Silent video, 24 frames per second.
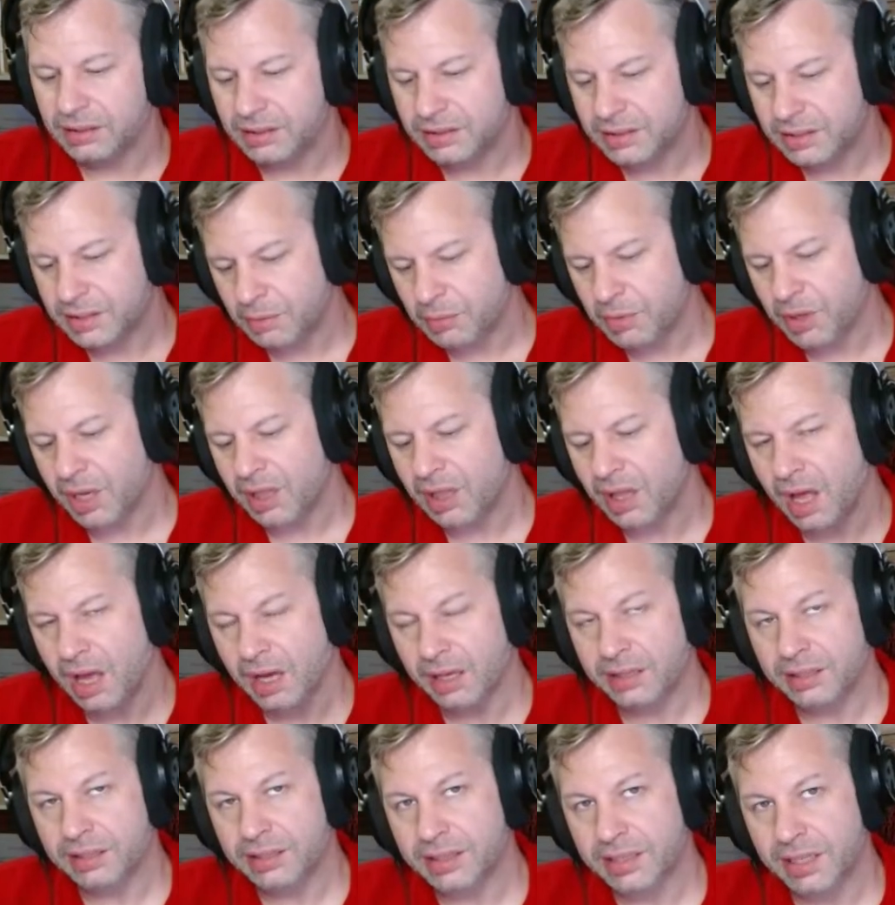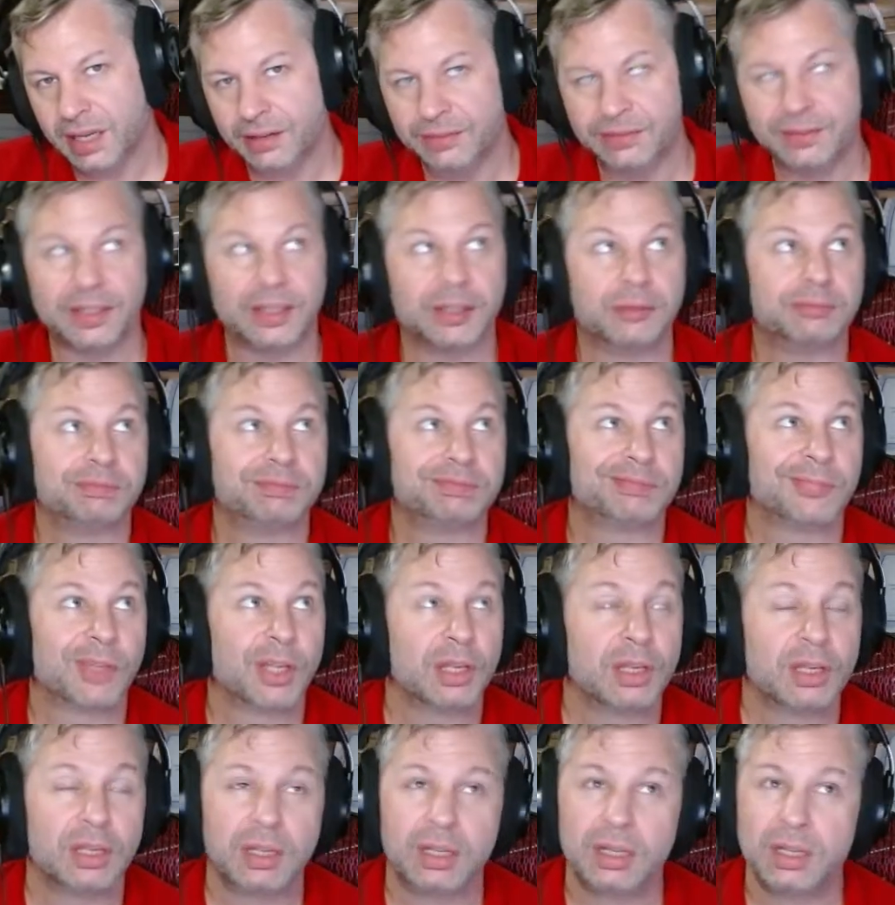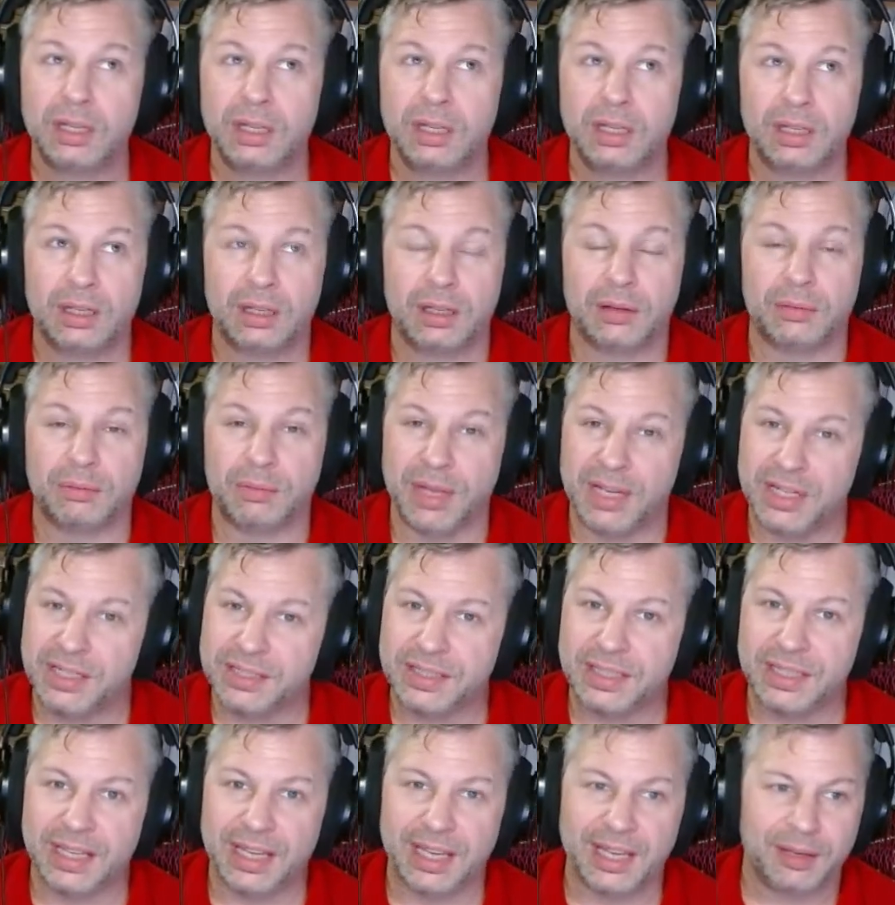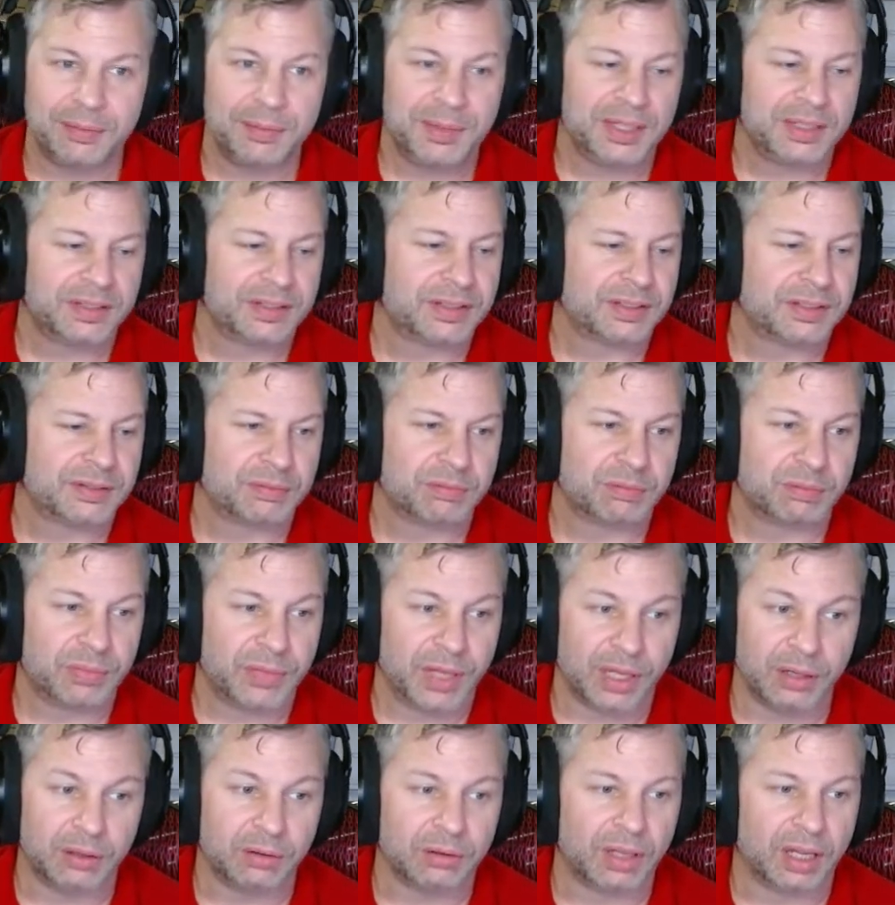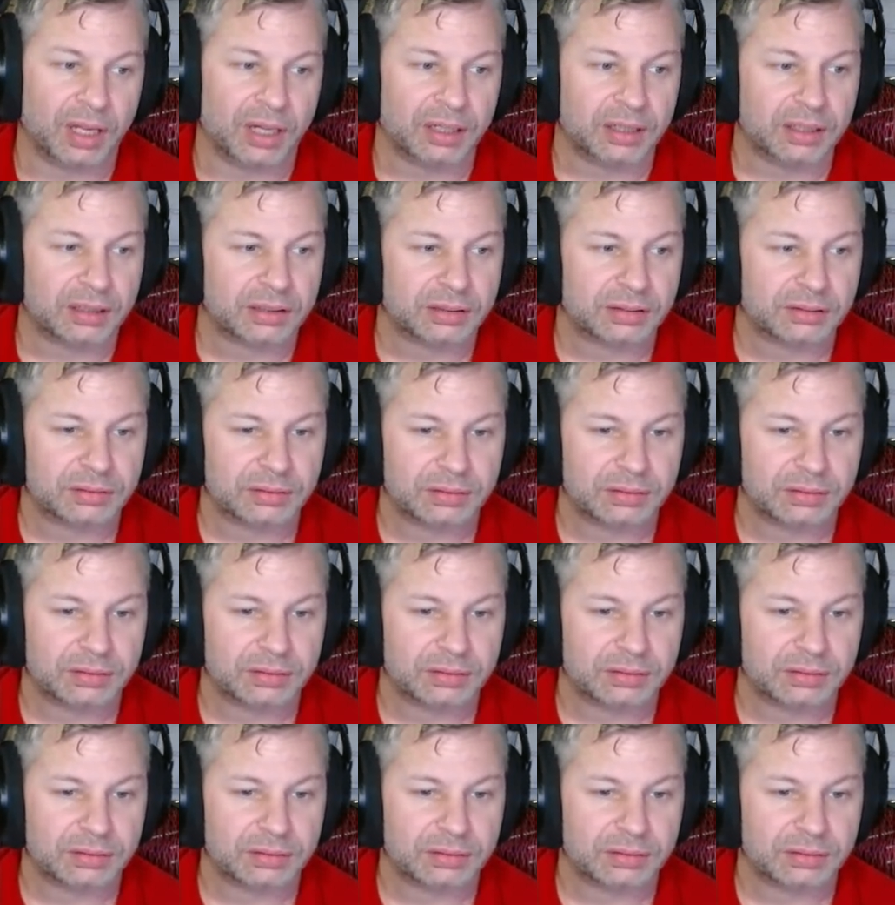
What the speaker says: somewhere to lock their stuff up. Medicine cabinets, they don't lock,